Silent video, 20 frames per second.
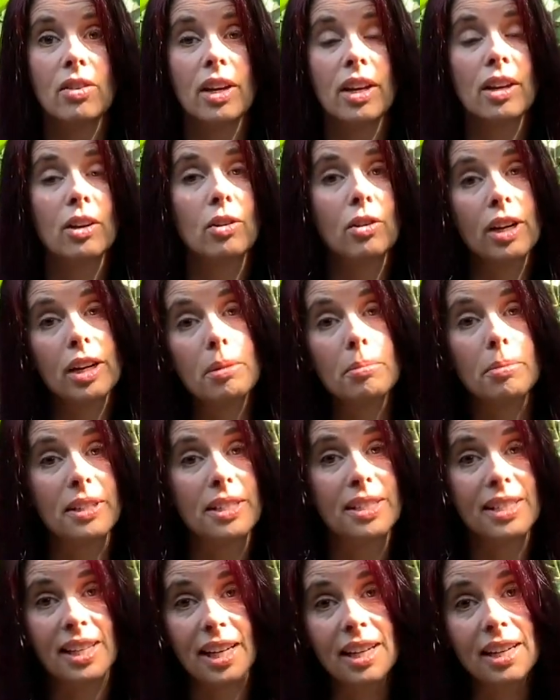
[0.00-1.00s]
incredibly
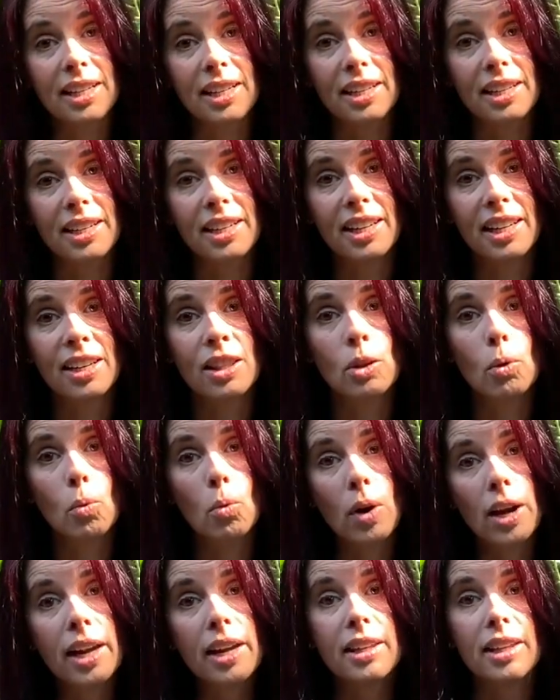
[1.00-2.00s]
psychic in the
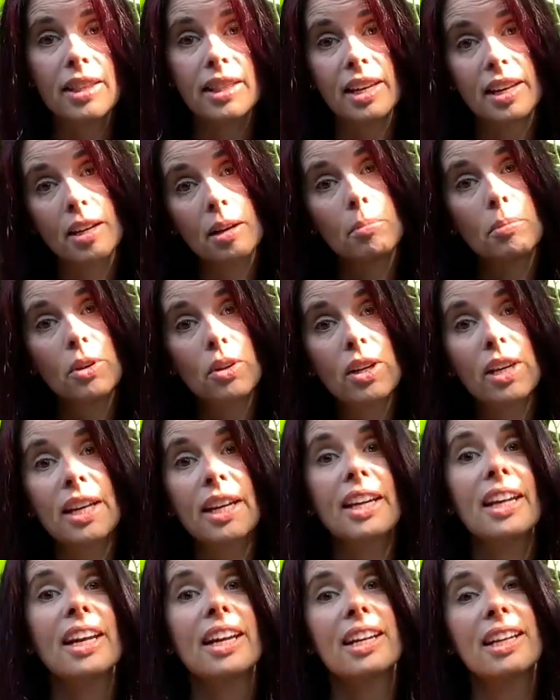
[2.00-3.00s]
way that they
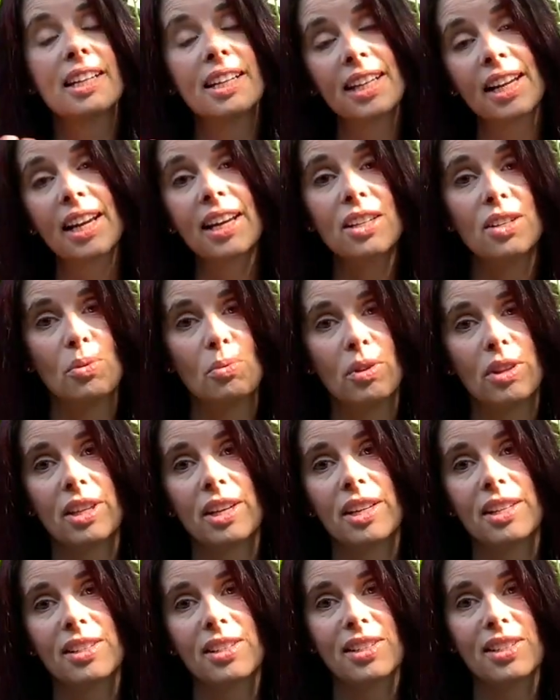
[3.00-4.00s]
communicate and connect with
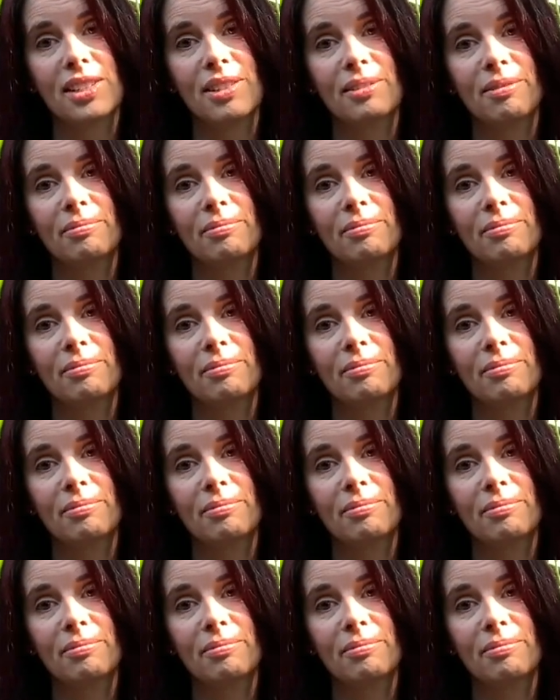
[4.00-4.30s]
us.